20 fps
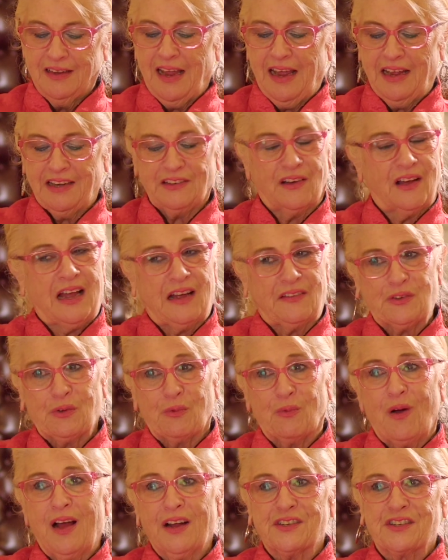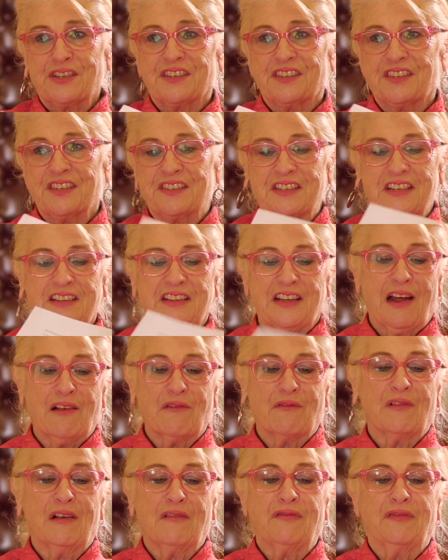And you'll have to watch it to see
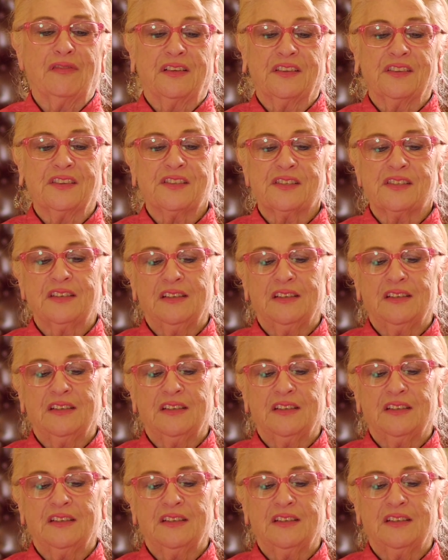that reference.